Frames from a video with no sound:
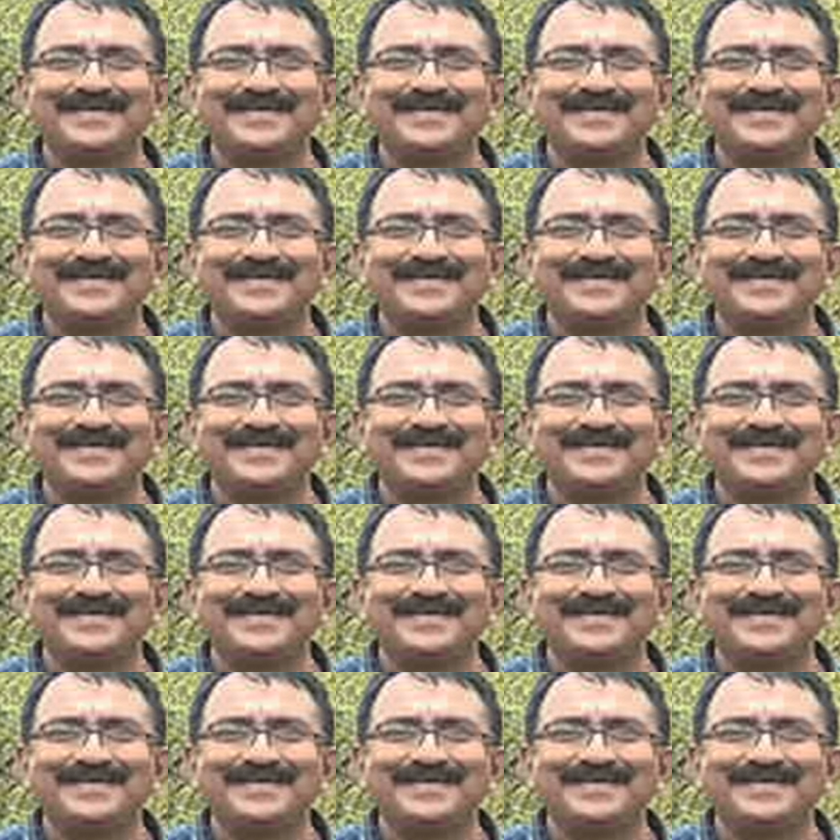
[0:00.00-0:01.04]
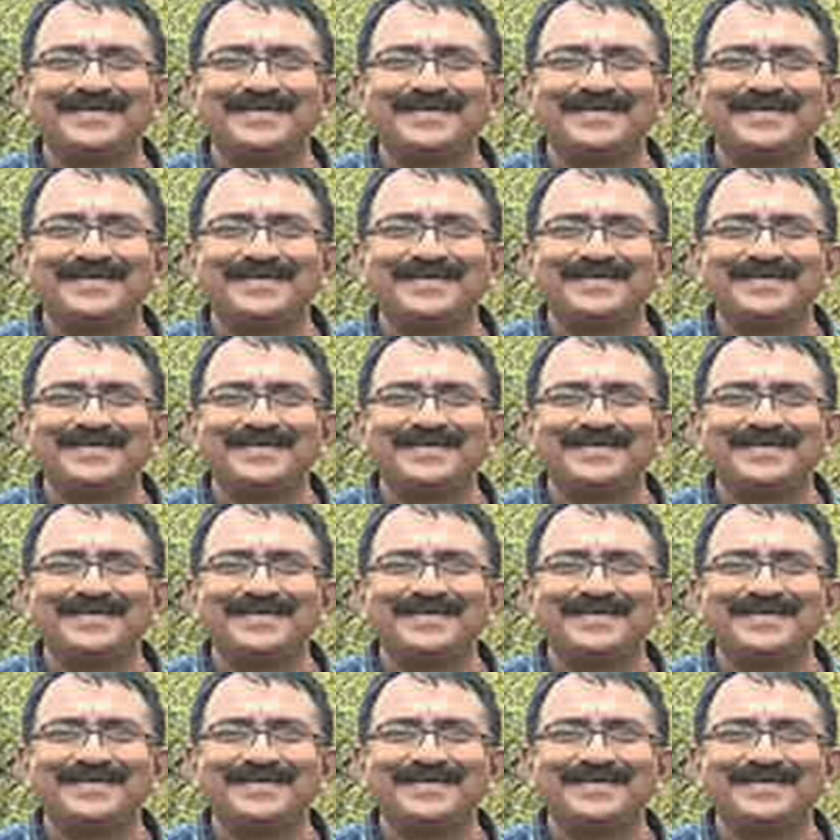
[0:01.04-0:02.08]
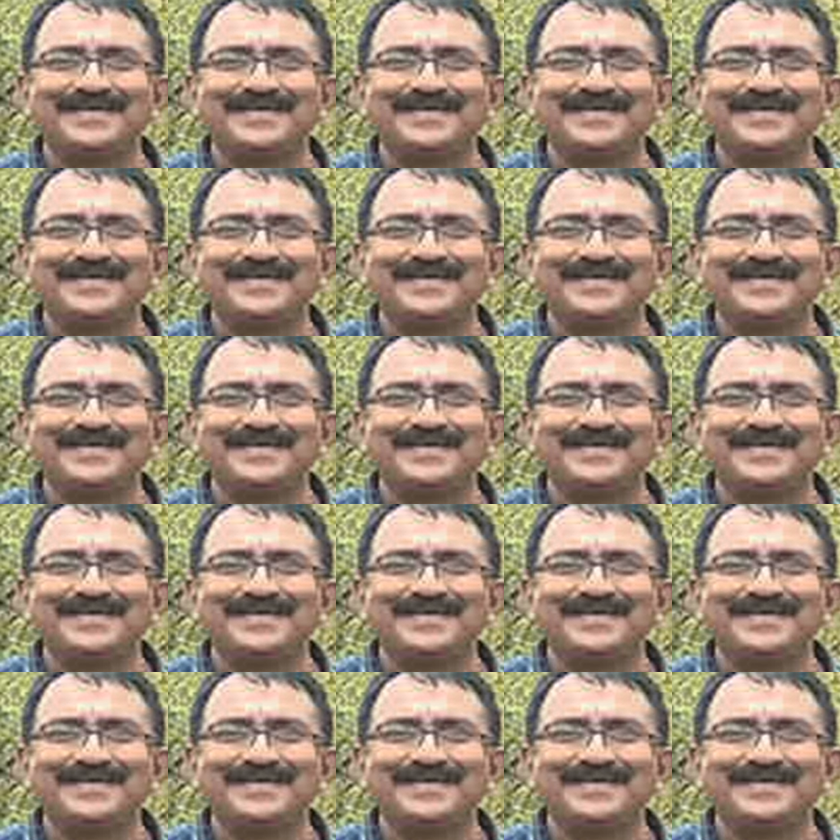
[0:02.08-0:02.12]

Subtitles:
Nobody speaks.